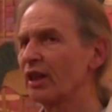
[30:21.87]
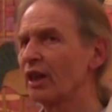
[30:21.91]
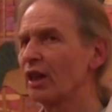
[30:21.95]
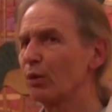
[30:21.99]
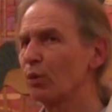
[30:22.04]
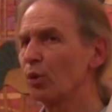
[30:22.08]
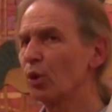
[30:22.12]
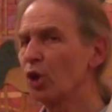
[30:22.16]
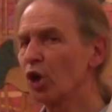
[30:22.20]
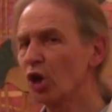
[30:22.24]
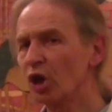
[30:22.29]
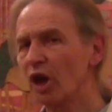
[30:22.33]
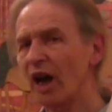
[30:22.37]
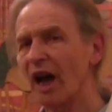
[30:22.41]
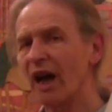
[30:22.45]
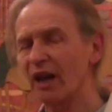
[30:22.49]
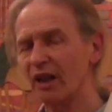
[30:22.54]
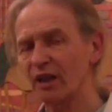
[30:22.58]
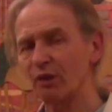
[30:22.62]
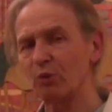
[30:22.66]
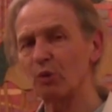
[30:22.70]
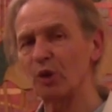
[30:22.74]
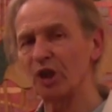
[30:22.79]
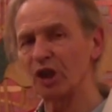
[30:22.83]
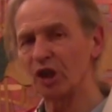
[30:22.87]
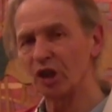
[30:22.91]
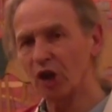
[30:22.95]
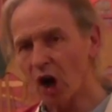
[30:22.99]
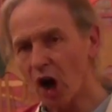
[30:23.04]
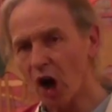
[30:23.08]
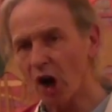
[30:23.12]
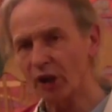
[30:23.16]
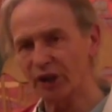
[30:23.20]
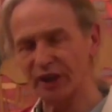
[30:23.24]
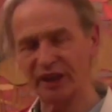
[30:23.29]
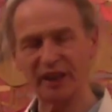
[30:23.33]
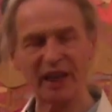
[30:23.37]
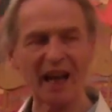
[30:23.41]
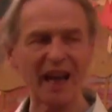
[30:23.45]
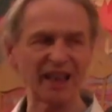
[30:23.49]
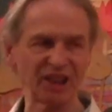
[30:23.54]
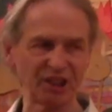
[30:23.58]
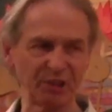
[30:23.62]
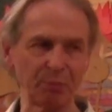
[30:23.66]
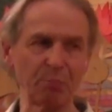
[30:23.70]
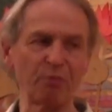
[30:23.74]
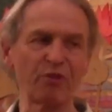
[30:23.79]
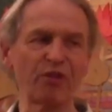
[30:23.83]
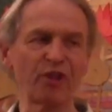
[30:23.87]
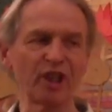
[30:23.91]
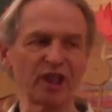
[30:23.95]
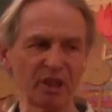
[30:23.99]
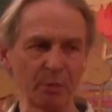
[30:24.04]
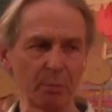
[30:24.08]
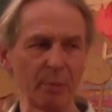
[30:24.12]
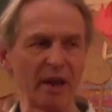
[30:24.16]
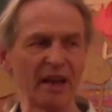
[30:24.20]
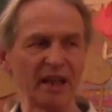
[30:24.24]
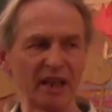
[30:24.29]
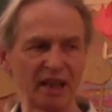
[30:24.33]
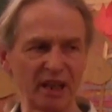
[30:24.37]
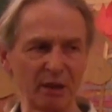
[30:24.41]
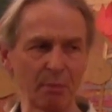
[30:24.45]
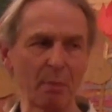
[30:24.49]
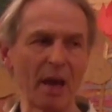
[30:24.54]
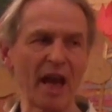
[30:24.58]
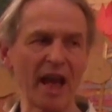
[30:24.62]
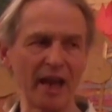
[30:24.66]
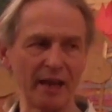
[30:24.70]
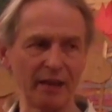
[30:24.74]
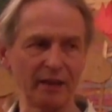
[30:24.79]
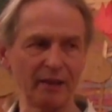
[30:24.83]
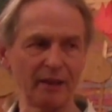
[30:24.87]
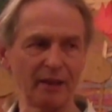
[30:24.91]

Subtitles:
were regarded as fundamentally men,